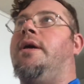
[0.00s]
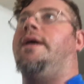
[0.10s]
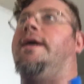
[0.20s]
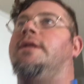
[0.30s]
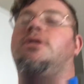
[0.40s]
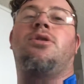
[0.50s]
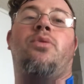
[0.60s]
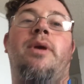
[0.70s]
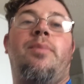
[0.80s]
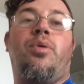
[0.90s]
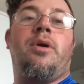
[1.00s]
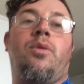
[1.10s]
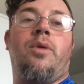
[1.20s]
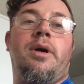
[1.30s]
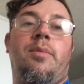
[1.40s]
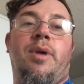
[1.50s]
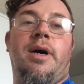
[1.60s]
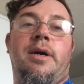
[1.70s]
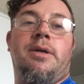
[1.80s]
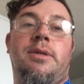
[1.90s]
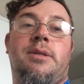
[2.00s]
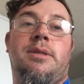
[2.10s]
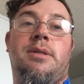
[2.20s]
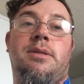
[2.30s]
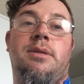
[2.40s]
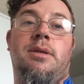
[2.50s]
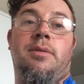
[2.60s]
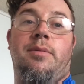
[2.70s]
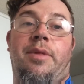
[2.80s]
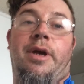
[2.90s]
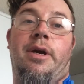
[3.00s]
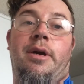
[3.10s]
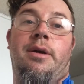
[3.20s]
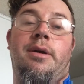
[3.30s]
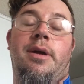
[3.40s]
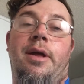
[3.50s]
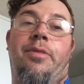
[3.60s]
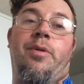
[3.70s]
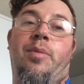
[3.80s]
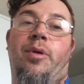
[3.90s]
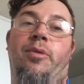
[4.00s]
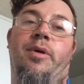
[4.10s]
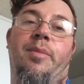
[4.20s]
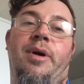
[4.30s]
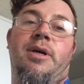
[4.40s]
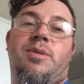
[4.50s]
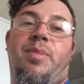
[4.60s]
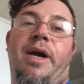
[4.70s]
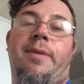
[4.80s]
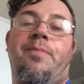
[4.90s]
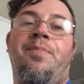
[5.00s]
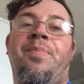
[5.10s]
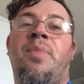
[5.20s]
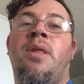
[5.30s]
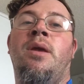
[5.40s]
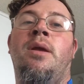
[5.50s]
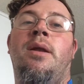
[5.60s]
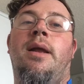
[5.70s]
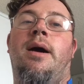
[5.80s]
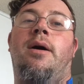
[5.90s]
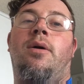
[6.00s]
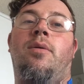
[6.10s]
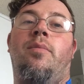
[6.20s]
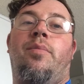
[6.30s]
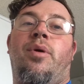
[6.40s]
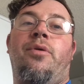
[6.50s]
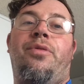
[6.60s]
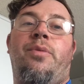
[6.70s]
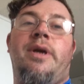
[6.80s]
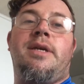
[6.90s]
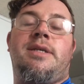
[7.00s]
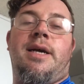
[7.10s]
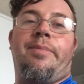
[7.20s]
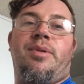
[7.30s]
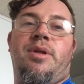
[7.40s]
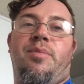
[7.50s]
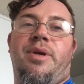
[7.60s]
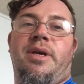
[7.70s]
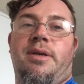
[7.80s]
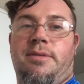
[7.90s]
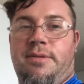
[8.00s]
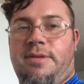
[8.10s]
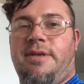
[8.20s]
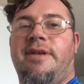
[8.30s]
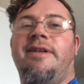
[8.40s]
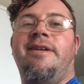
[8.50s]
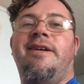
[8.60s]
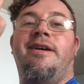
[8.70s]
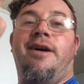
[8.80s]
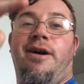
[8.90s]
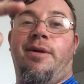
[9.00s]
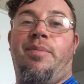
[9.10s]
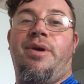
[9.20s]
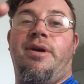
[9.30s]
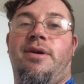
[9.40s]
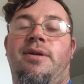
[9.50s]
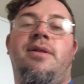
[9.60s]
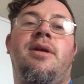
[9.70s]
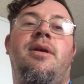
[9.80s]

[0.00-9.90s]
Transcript: It's 3.1 miles there and 3.1 miles back. Now, both ways happen to be uphill,